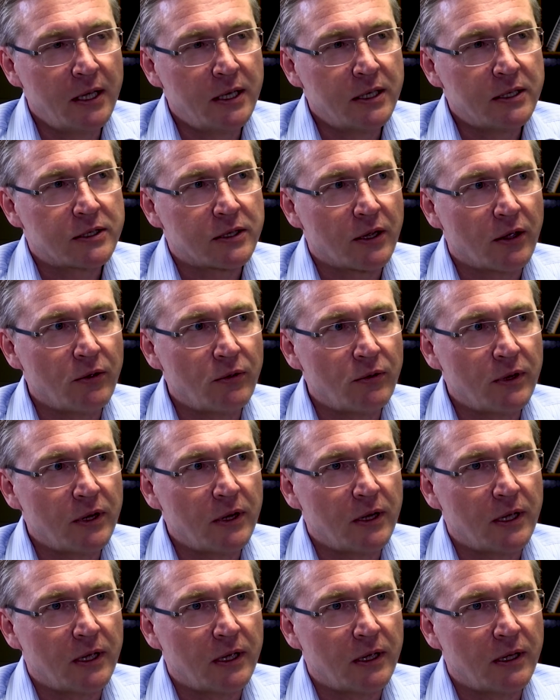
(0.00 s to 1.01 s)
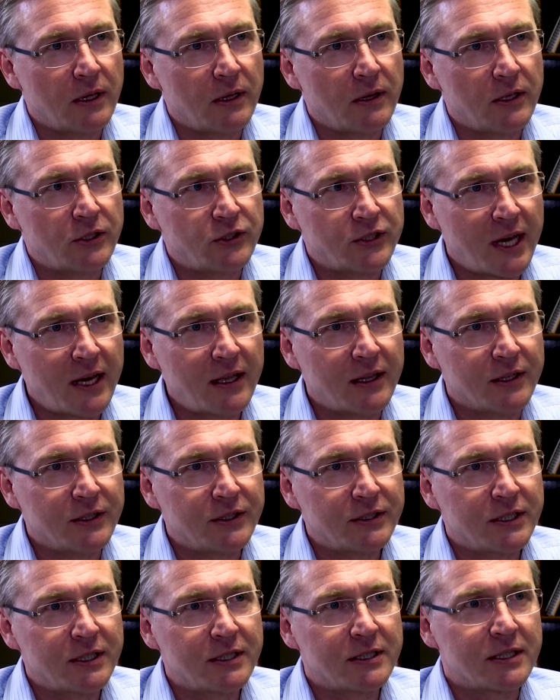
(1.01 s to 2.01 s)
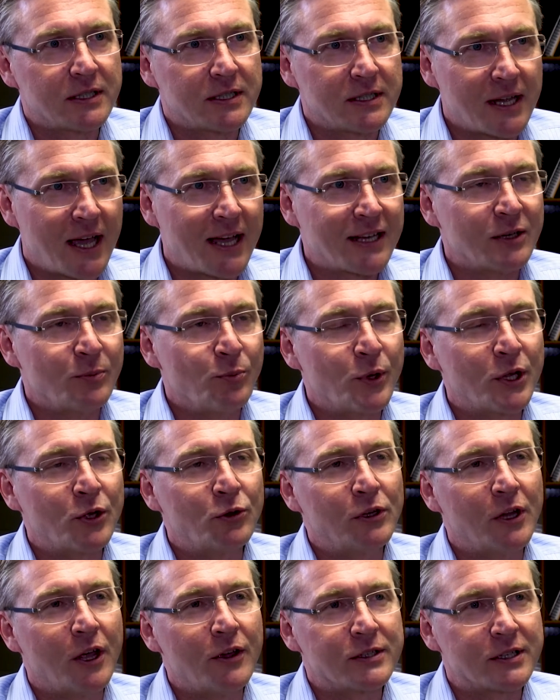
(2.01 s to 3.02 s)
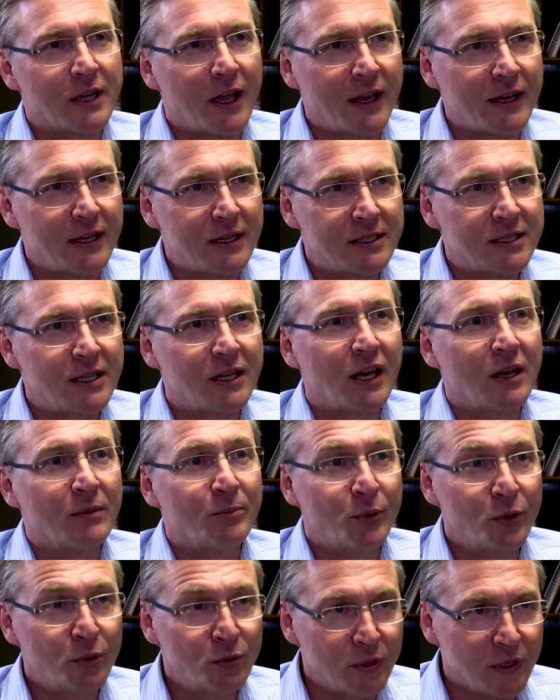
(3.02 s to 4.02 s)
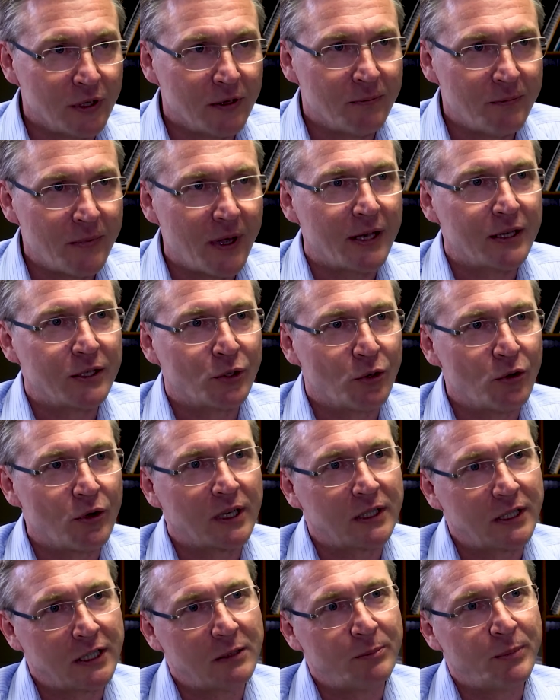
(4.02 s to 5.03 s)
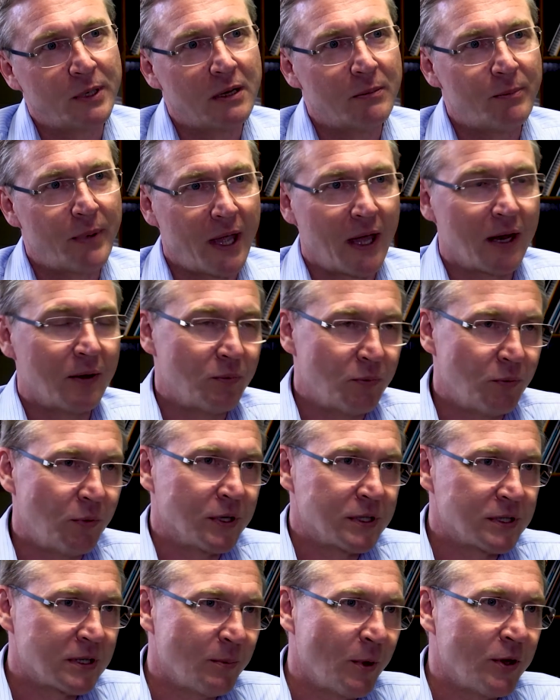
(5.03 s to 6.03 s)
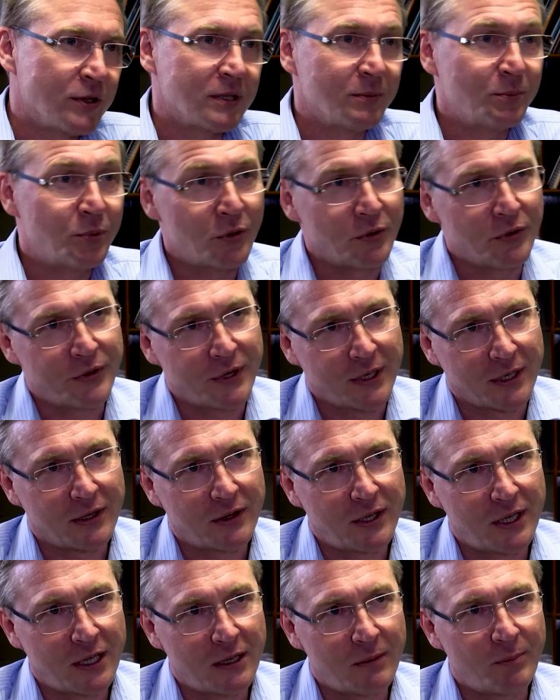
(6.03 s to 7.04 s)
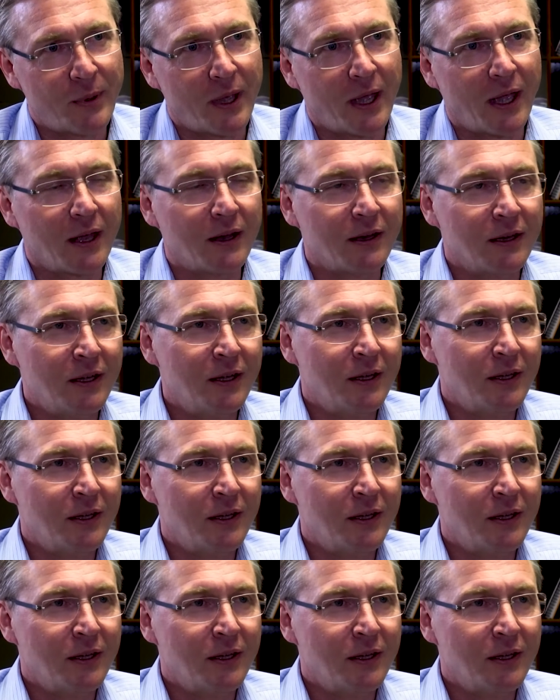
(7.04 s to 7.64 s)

So the challenge is to start to bring all those ideas in and pool them and talk a little bit about what's the most important thing to think about,